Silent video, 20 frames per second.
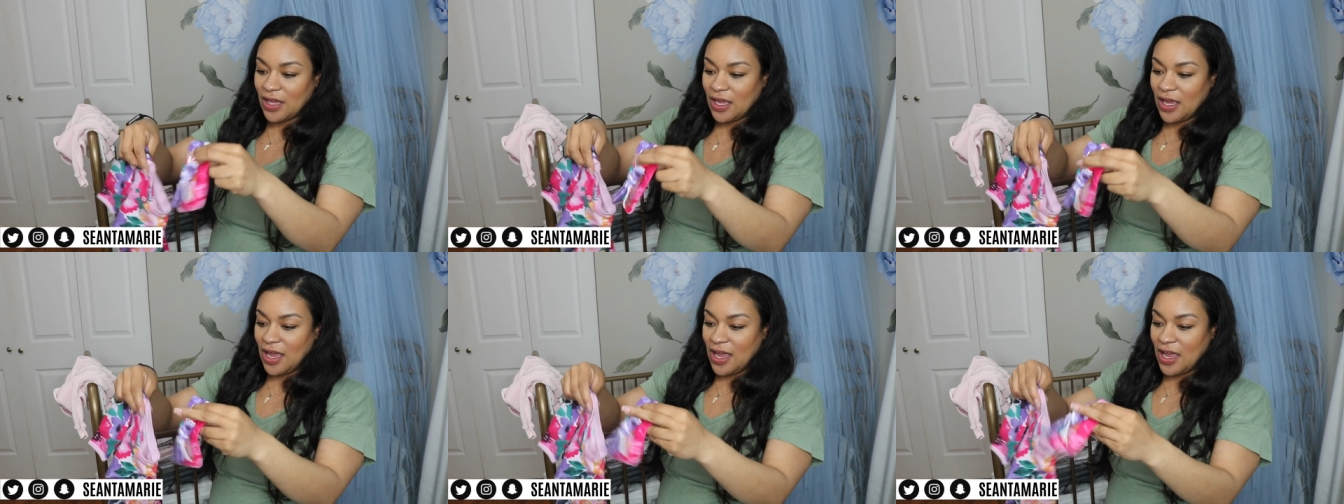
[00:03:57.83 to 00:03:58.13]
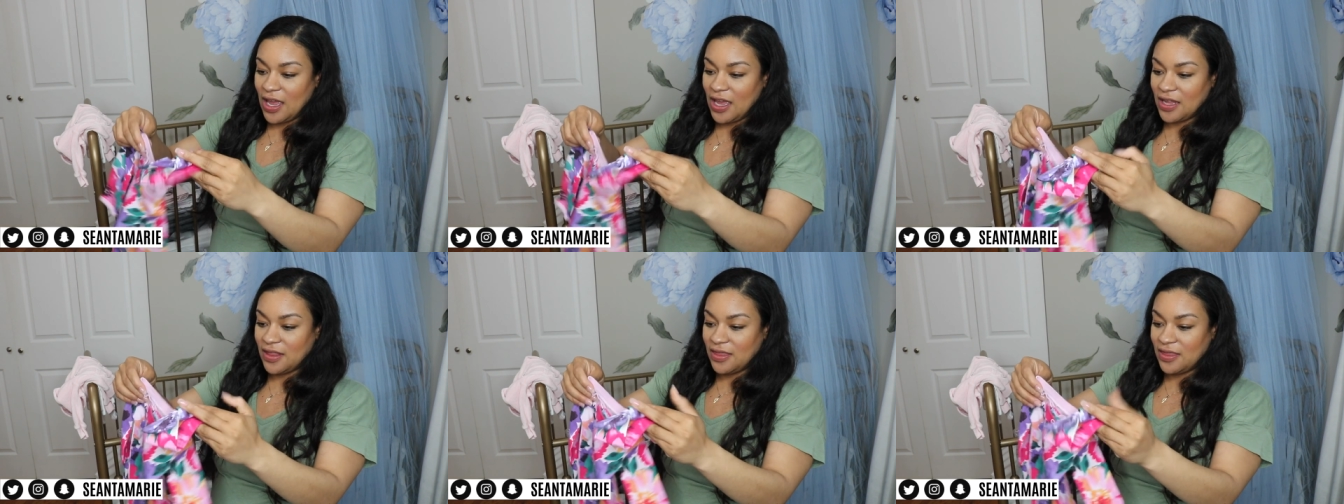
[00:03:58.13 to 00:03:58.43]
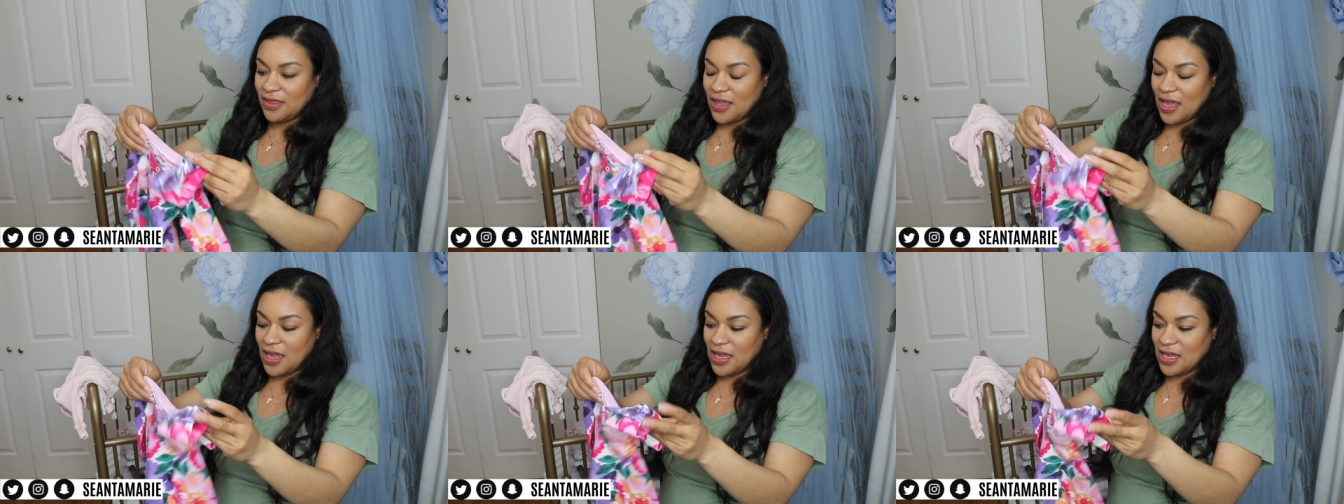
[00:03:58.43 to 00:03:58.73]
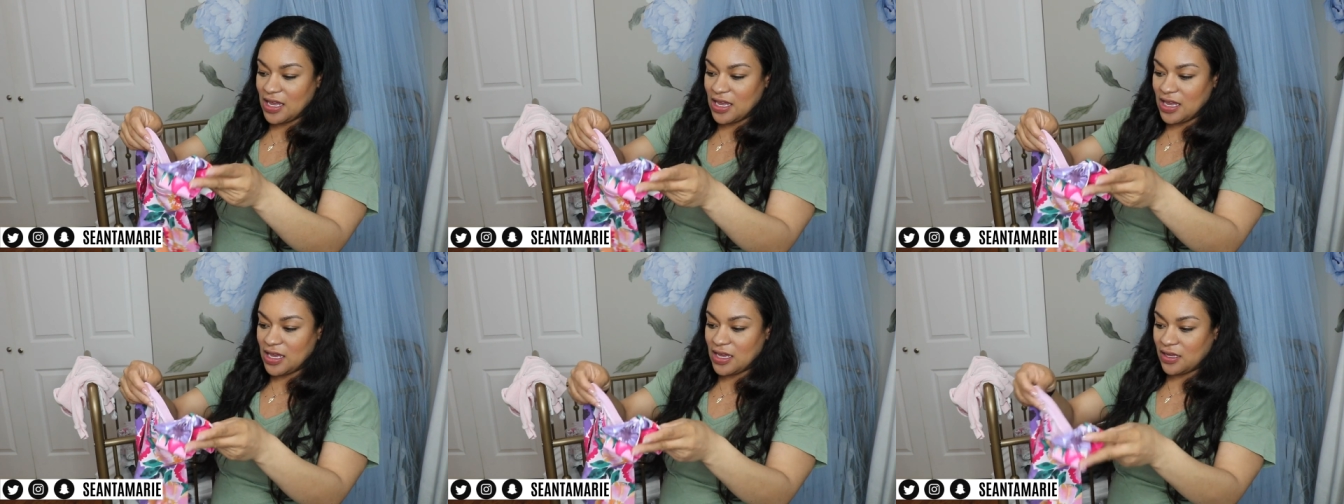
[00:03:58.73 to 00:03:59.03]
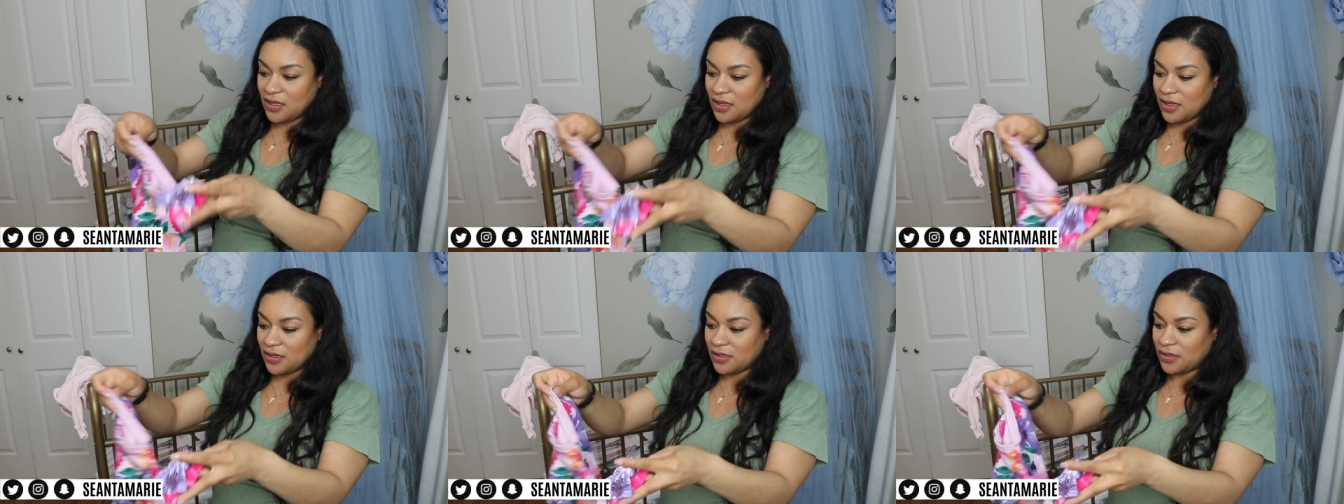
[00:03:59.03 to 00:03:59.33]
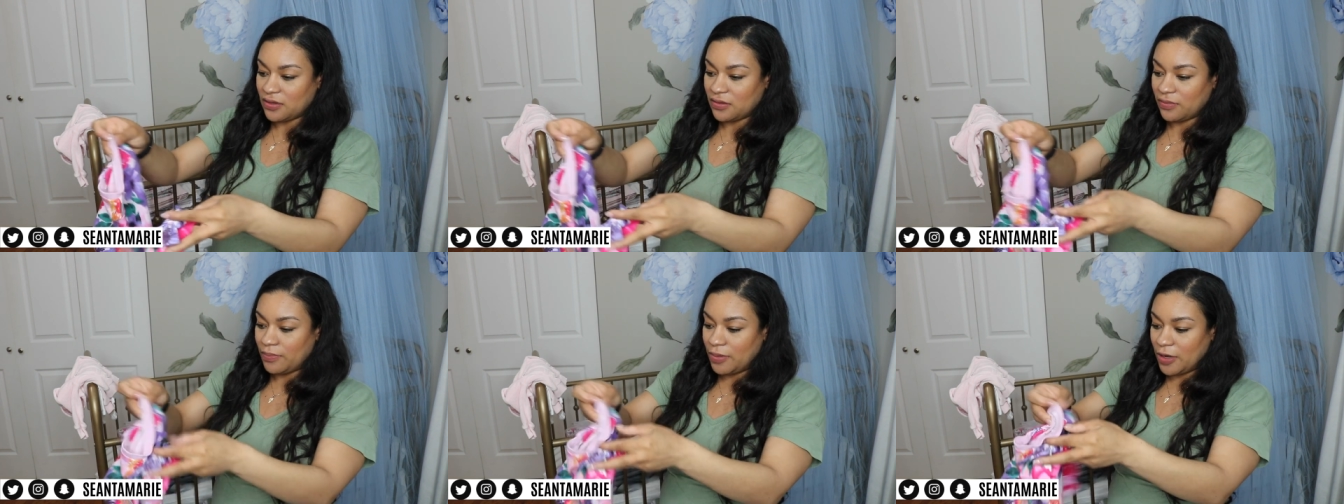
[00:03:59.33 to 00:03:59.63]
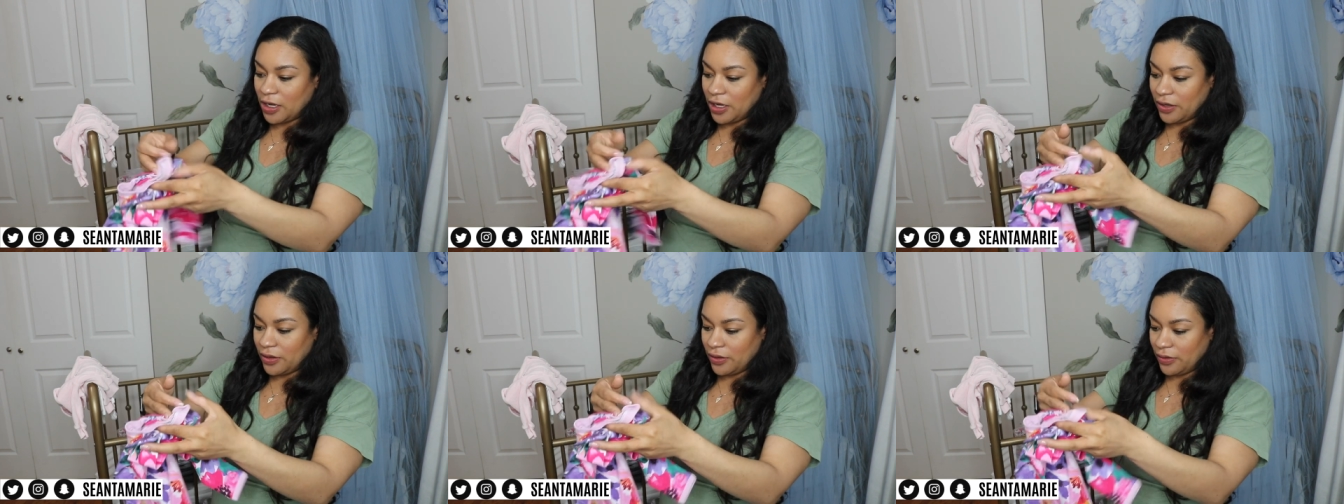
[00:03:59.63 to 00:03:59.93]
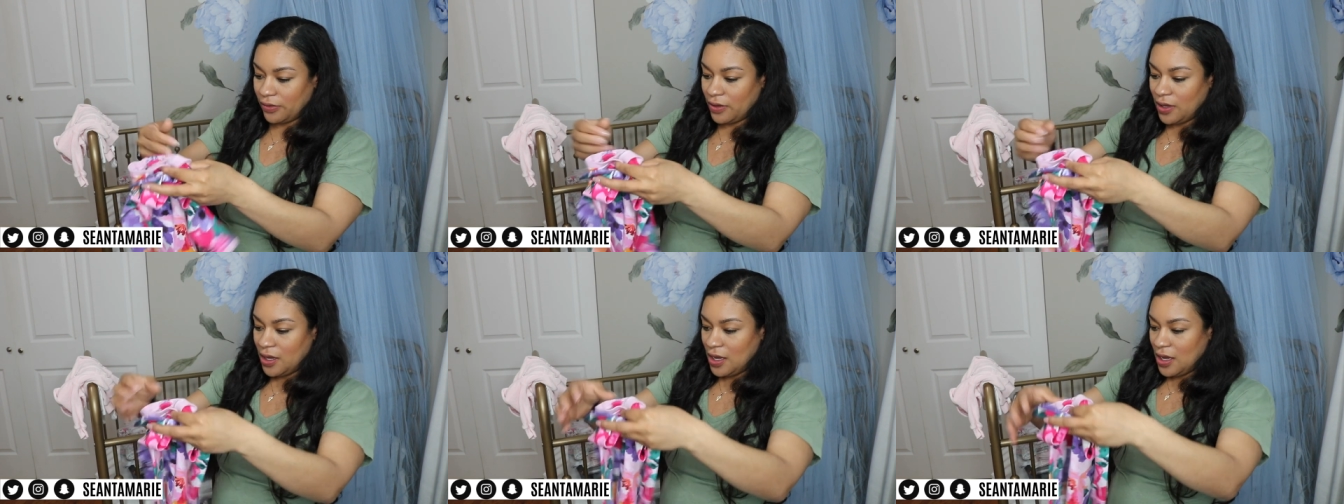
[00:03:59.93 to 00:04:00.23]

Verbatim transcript: head thingy, a little bow.